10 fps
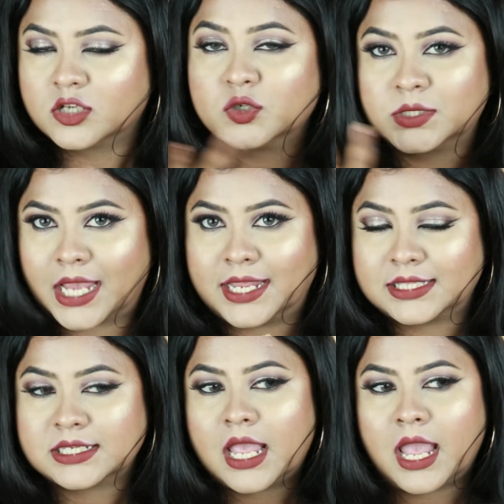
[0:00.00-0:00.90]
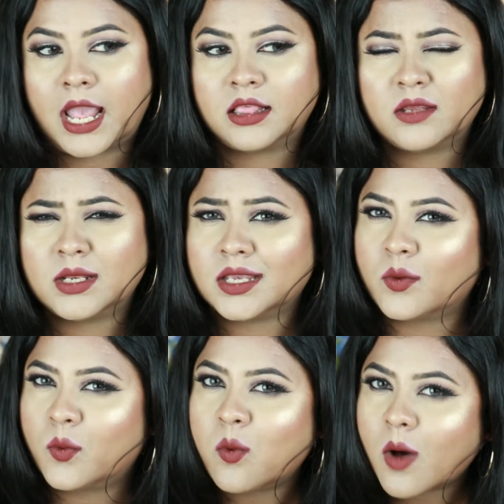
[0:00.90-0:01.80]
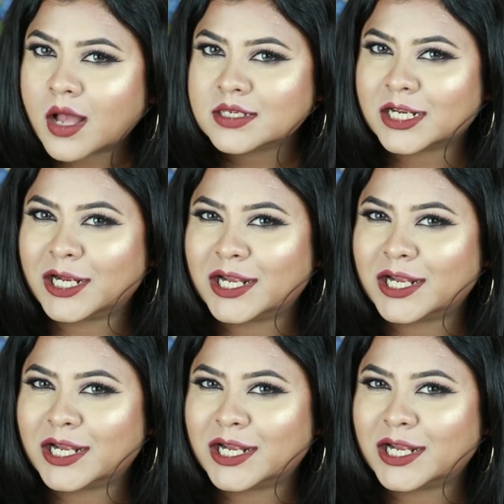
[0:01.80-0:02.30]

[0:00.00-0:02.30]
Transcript: two sides, and they're like, what,